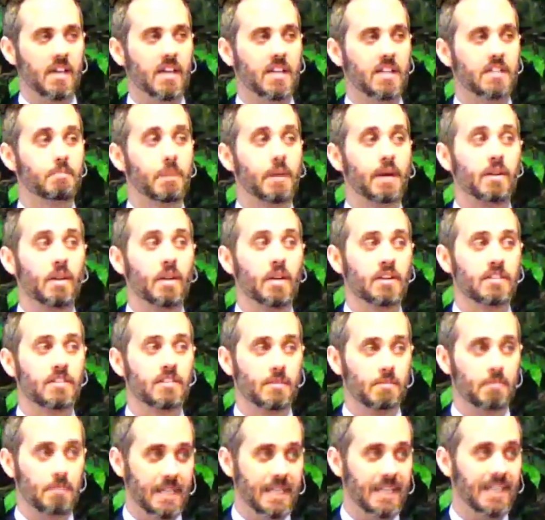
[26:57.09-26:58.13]
It's by
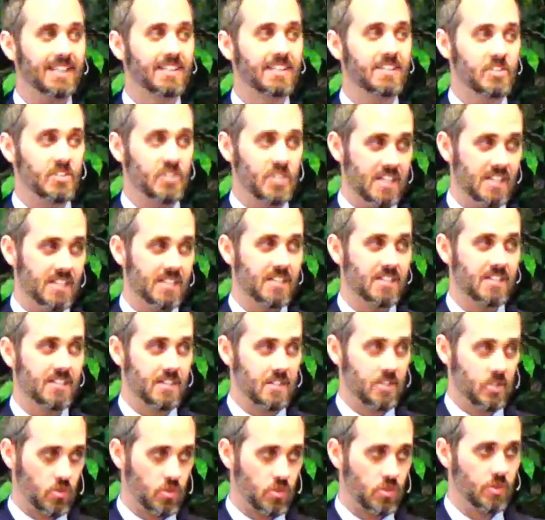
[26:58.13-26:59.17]
submitting to Jesus,
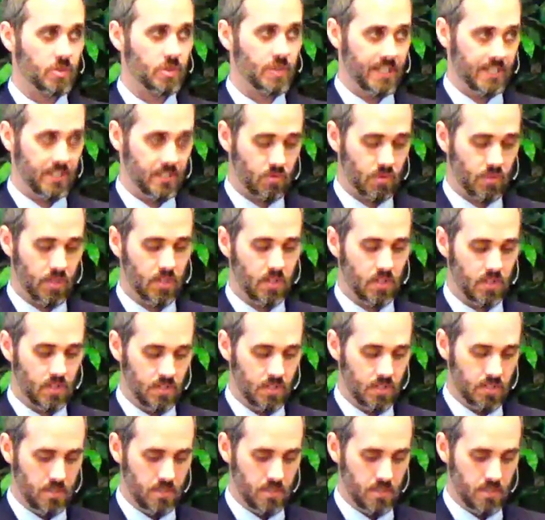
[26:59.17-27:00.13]
the true Israel.